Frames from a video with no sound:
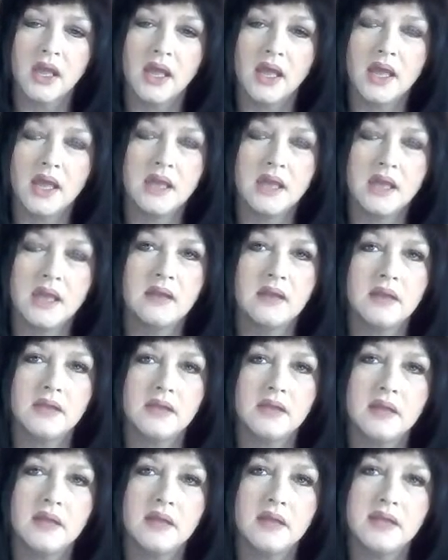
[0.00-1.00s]

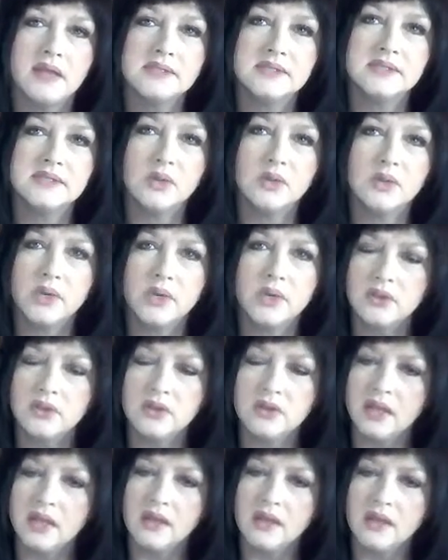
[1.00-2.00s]
And so when do
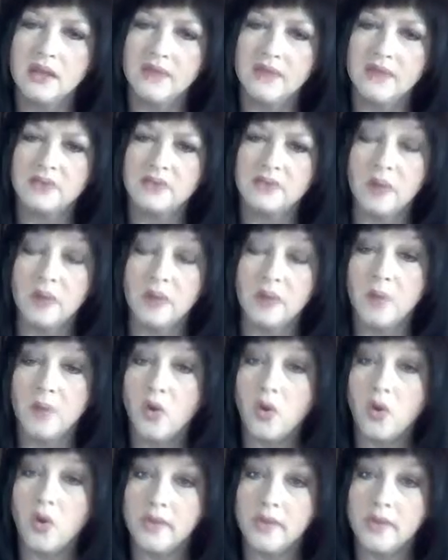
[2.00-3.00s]
they have a
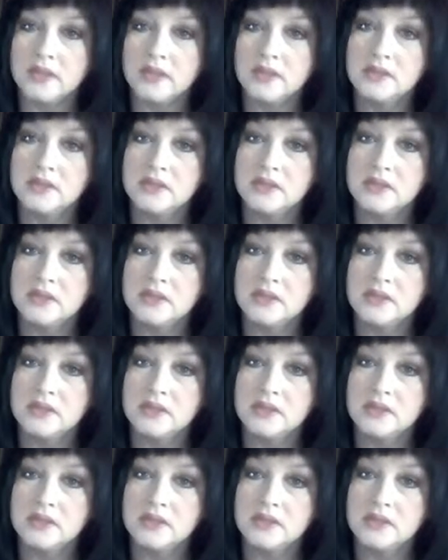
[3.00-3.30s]
moment